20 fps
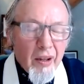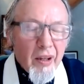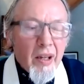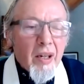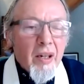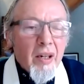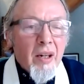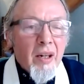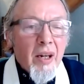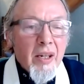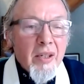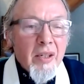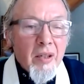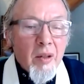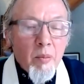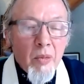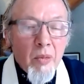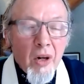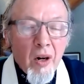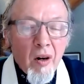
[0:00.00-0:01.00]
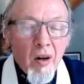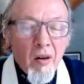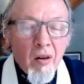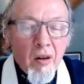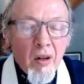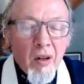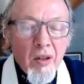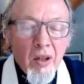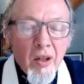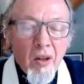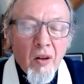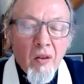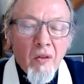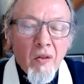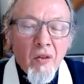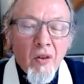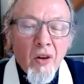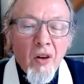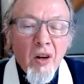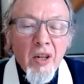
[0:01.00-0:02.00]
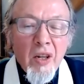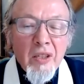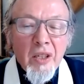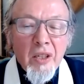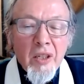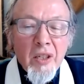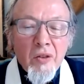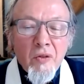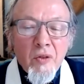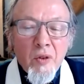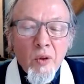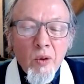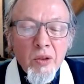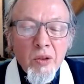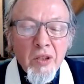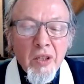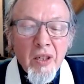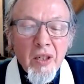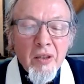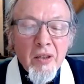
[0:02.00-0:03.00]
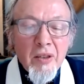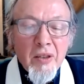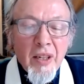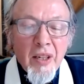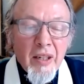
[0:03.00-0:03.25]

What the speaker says: Klesamara finds his forces